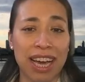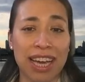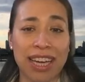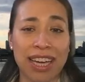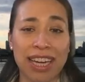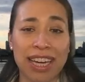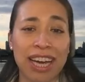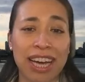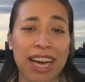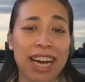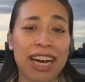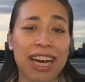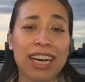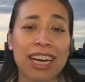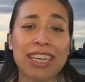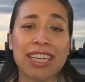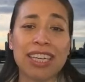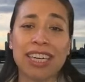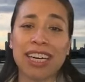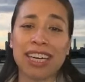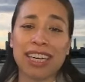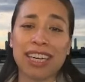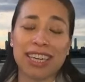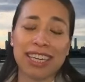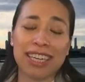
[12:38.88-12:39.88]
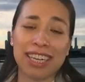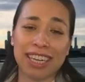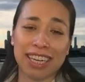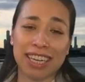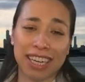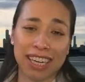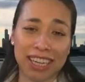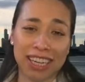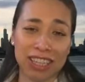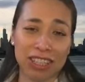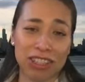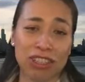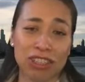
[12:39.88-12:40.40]
a
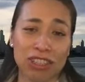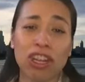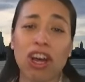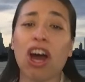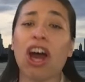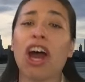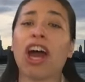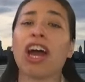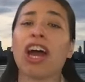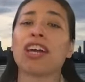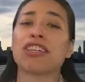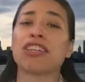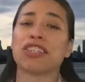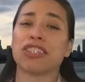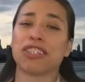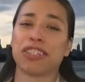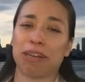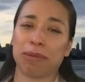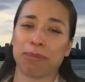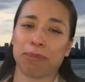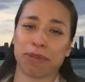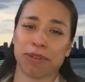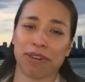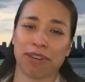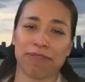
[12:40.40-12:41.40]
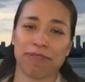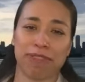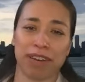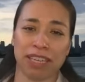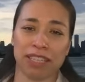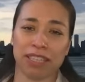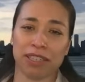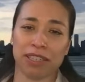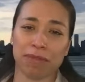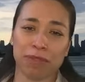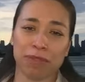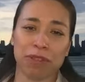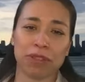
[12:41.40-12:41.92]
large number of
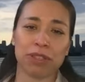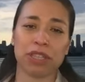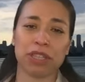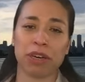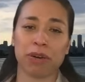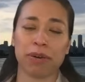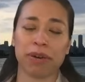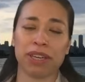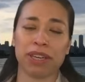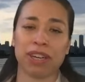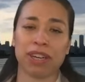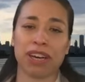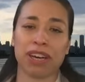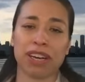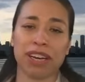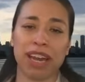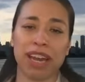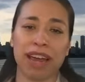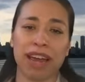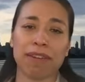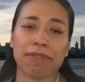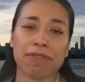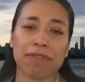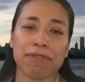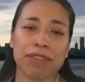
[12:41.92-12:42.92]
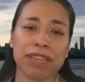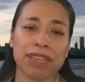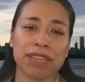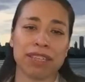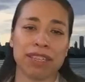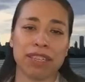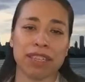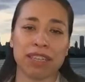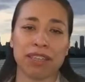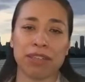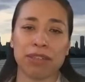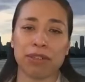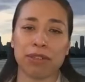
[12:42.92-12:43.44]
festivals going on every
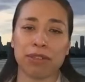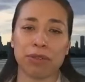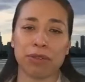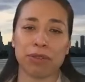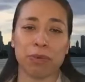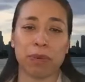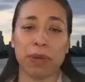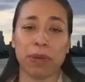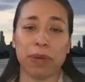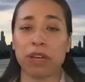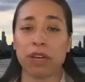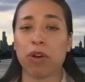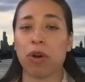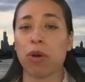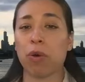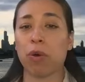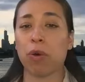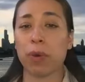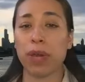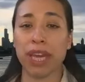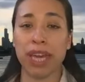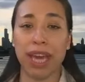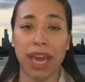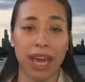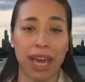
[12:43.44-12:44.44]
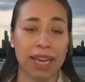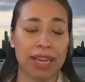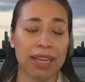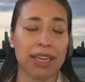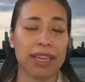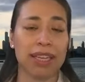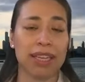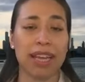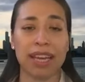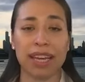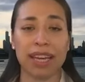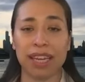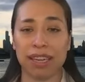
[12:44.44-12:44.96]
single week or
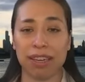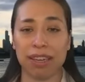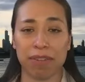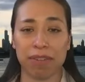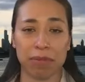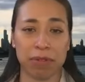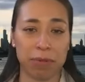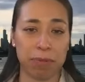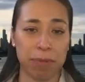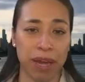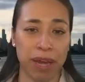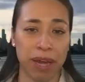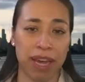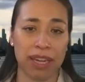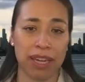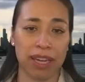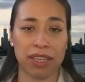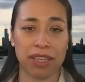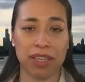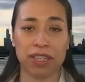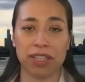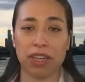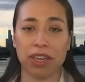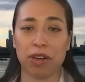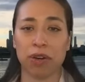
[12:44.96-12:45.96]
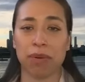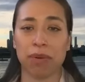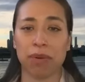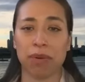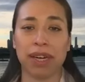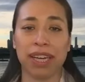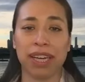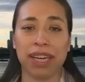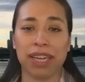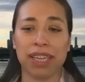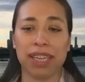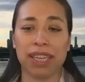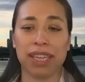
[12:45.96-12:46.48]
weekend they can span so
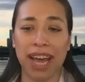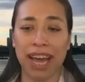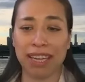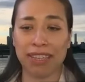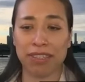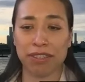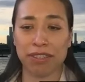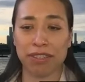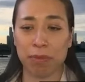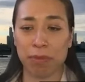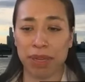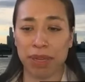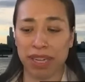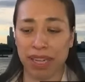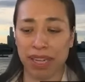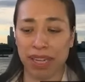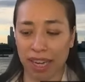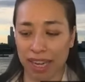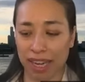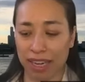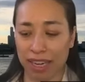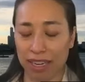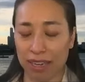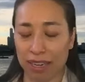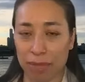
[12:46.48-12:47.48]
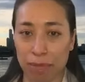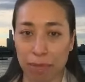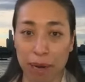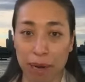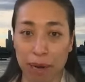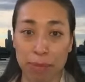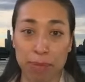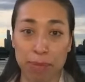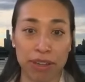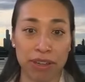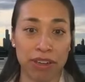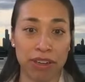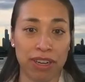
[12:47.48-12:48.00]
last weekend, my
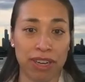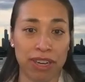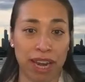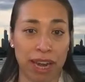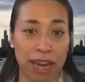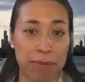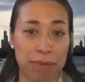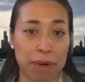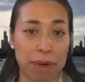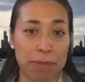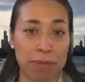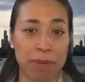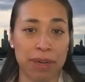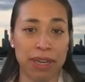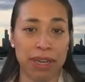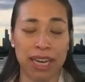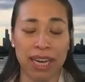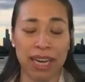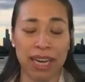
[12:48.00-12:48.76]
brother came up